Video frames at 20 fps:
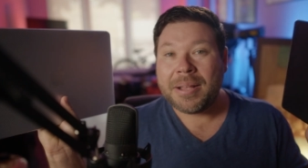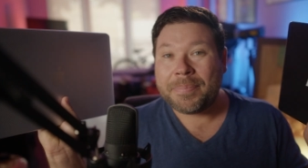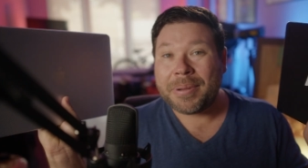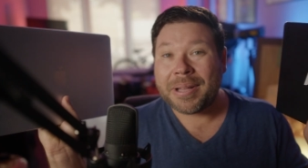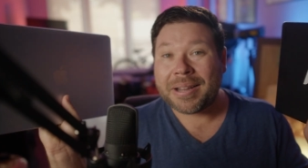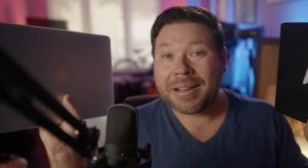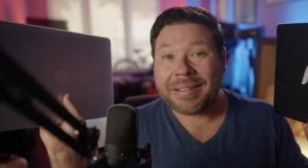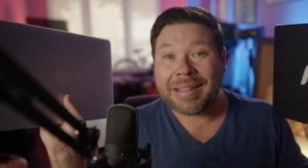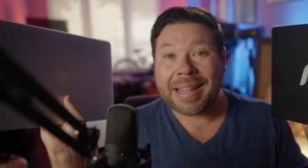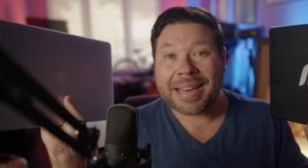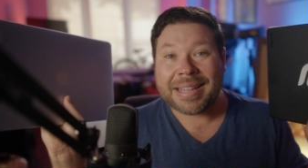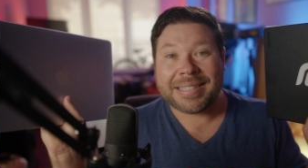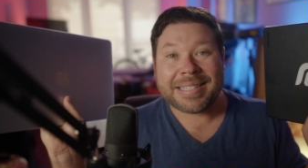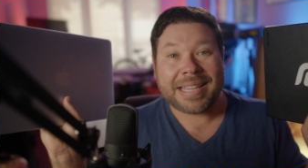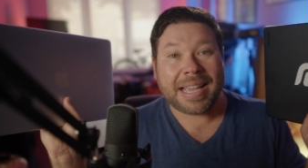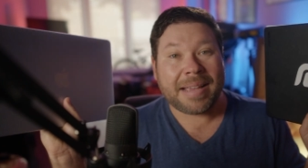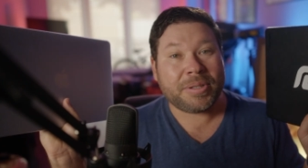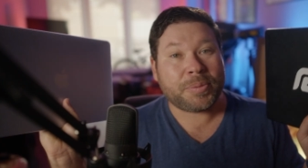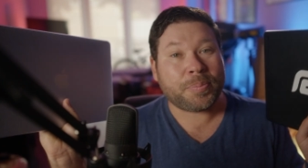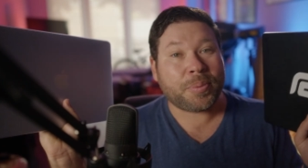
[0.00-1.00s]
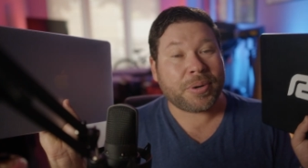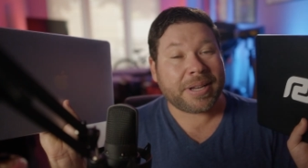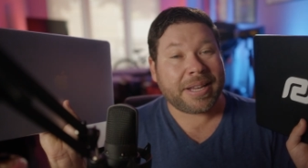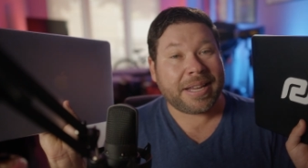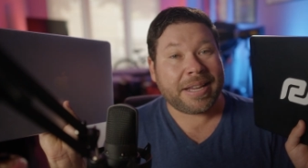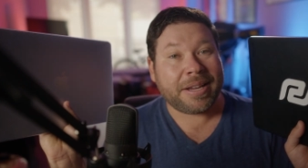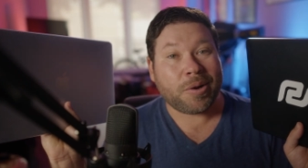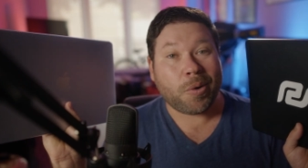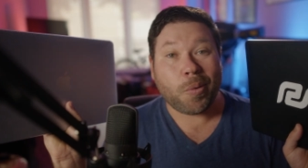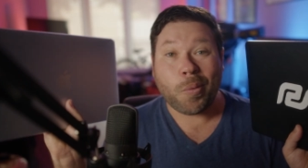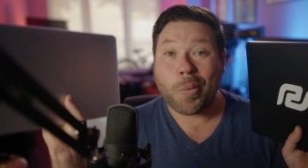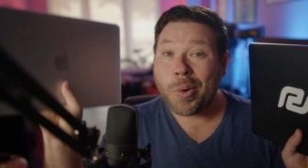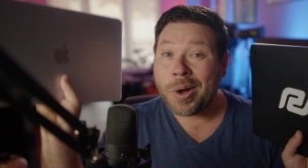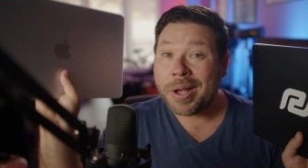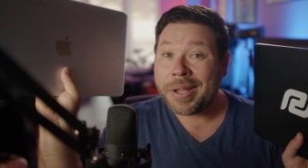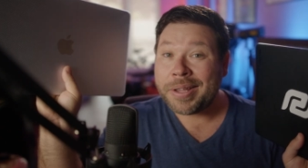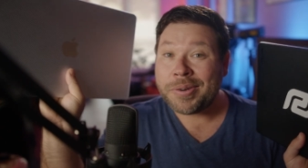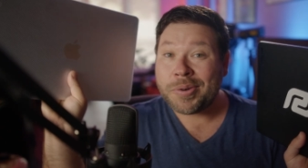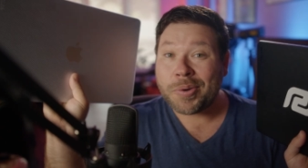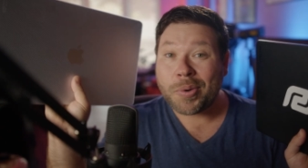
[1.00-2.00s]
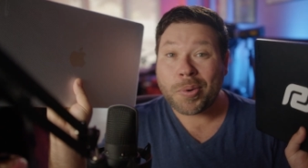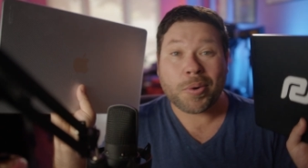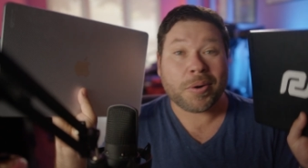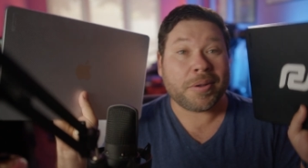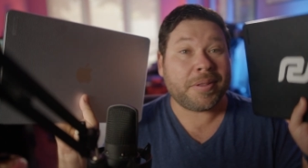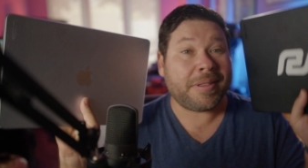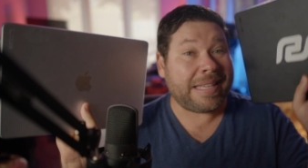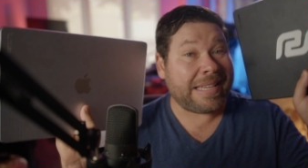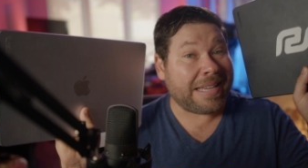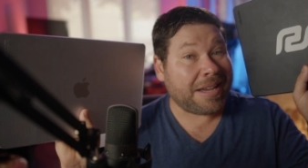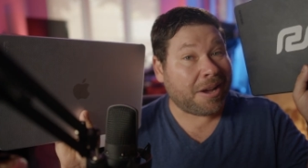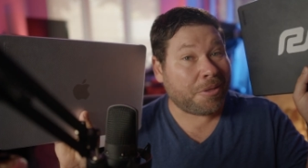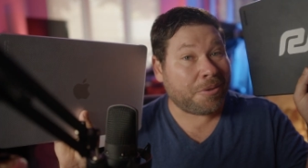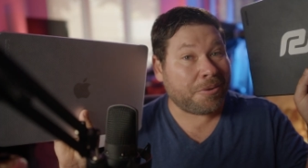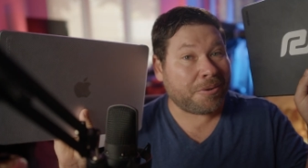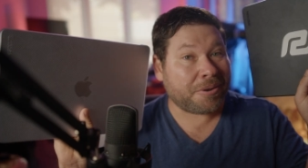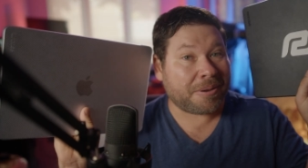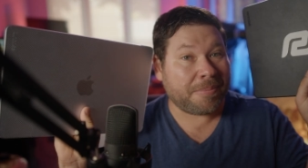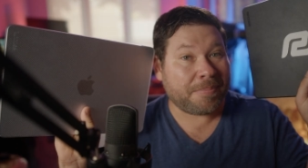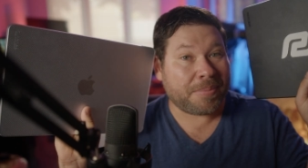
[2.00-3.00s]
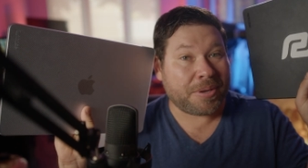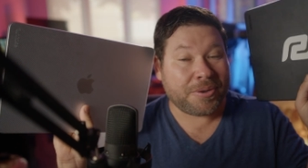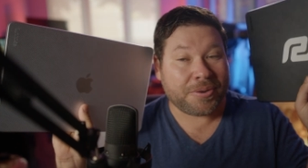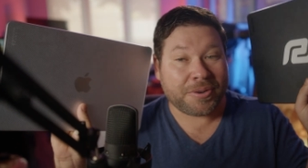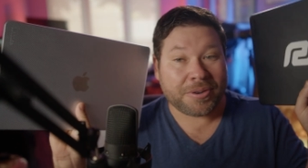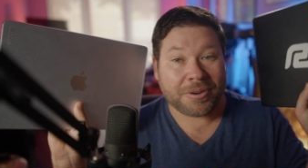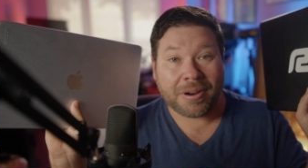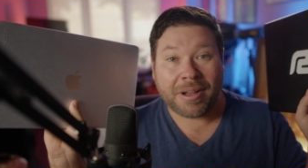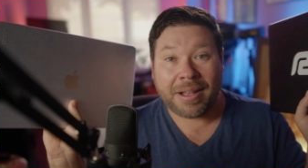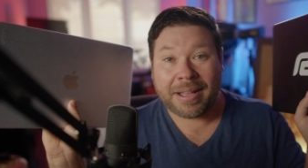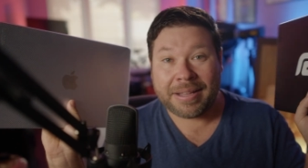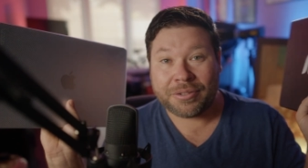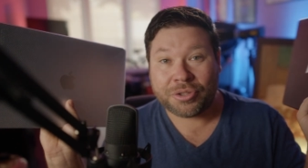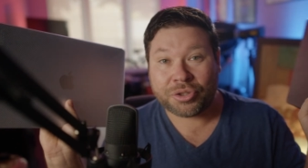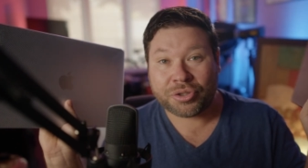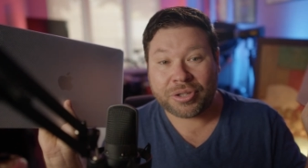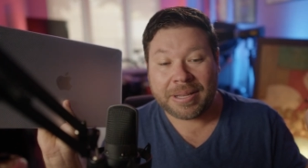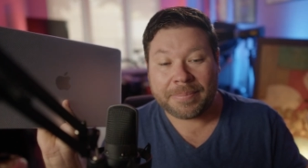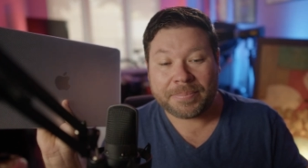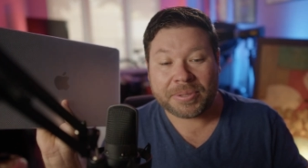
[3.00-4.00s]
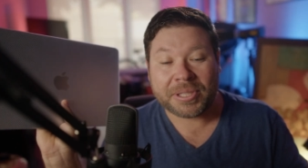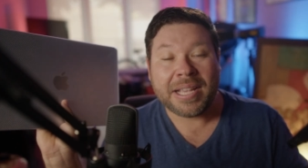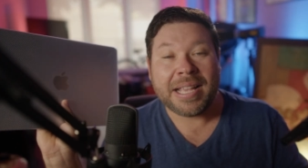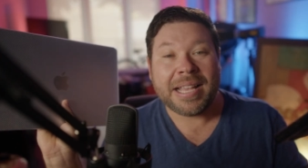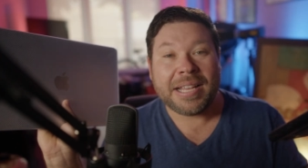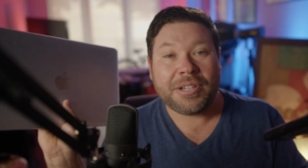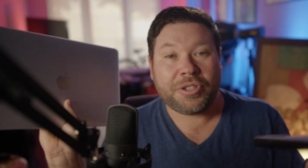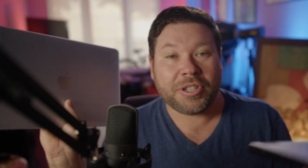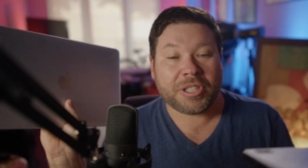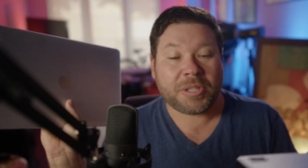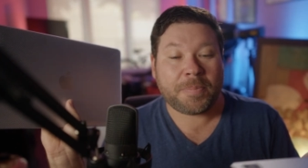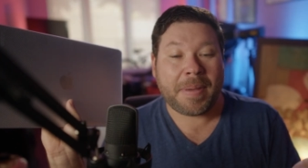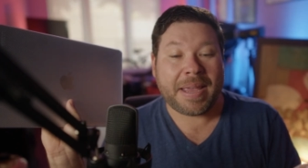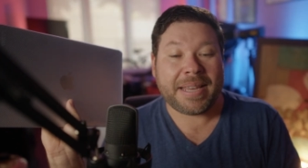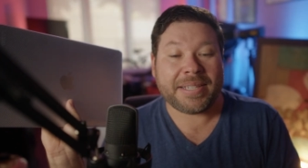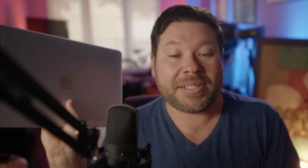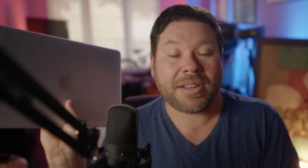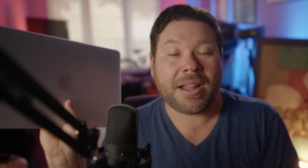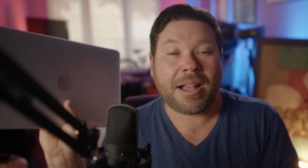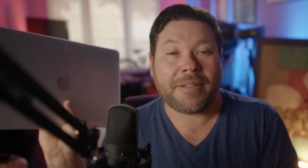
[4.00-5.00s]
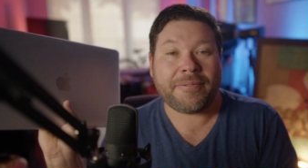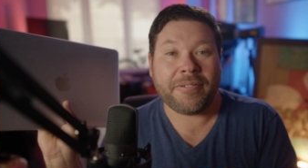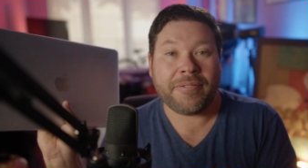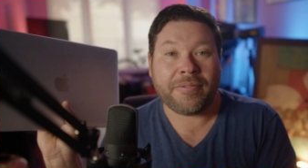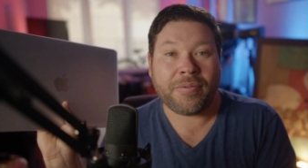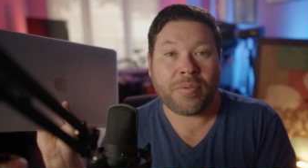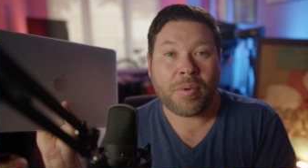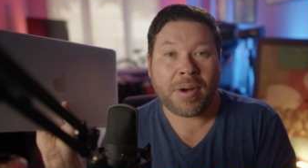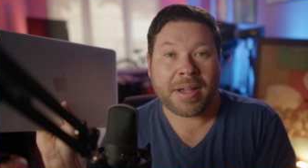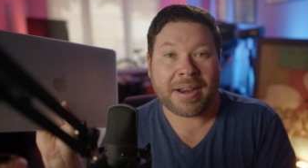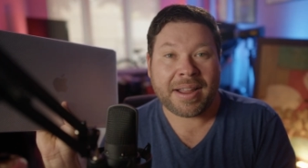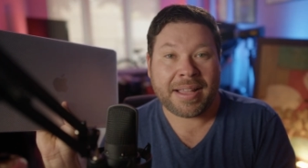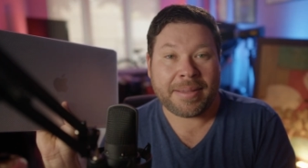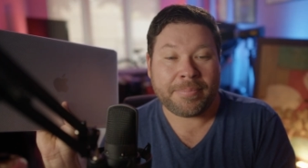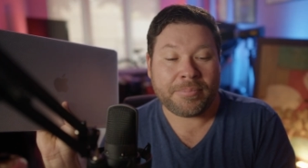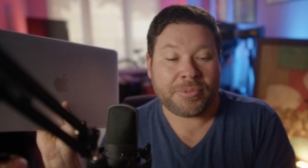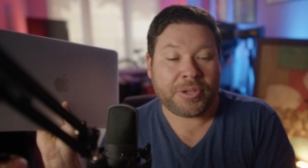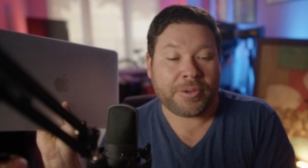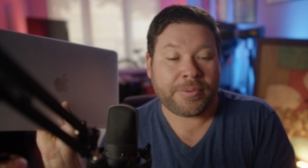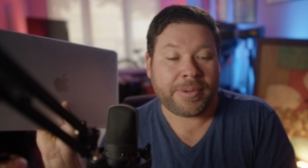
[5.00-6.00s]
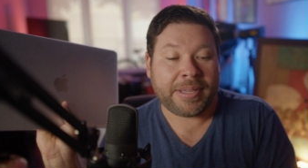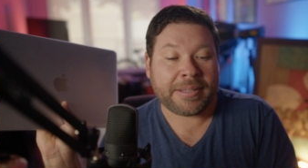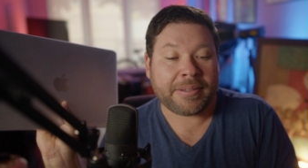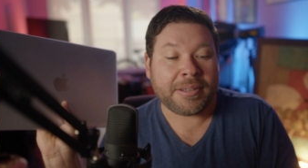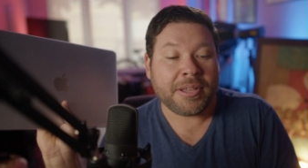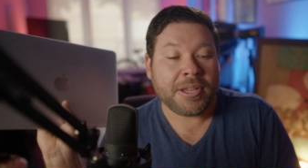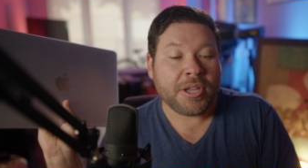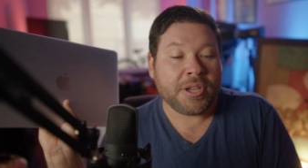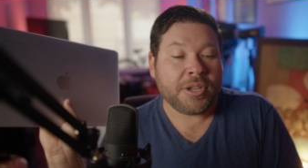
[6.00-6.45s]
but a lot of the times bringing one or the other computer on trips just based off of what I'm doing.